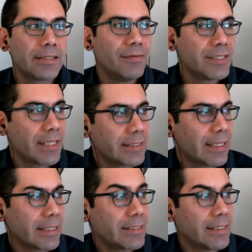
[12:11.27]

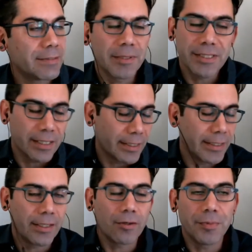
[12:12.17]
artificial intelligence,
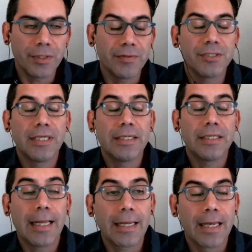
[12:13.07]
machine learning, computer
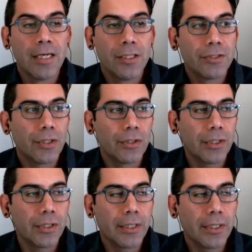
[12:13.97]
vision, and the like.
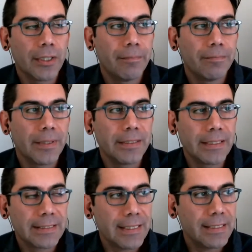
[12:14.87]
So
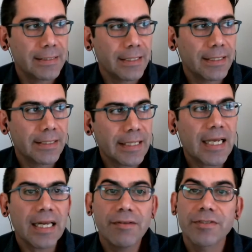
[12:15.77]
um, in that sense, uh,
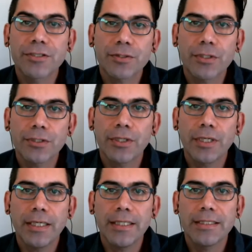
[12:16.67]
technical
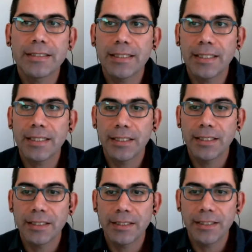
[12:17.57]
infrastructure is
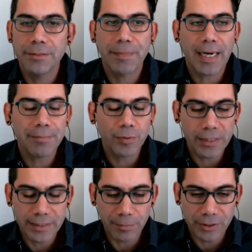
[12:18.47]
uh, is
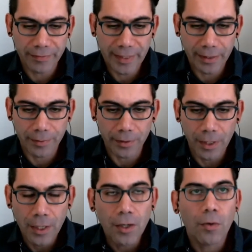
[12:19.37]
perhaps what is the most
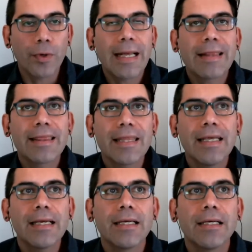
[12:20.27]
available. What I
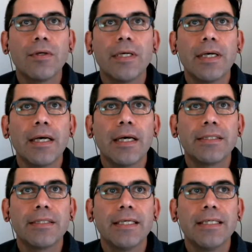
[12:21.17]
think uh,
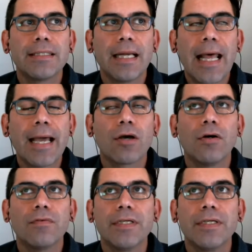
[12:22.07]
there is a
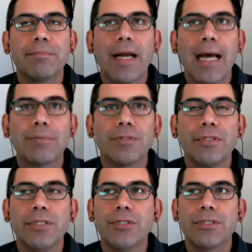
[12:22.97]
lack of is
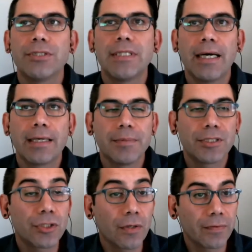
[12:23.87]
perhaps on issues that are a
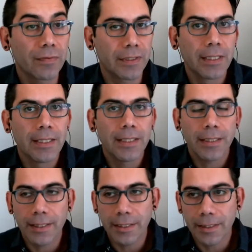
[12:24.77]
bit softer,
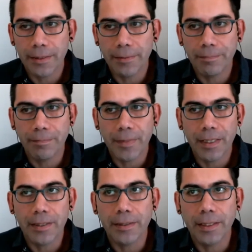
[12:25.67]
uh,
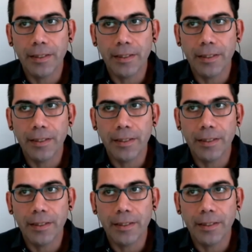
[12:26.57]
um, uh,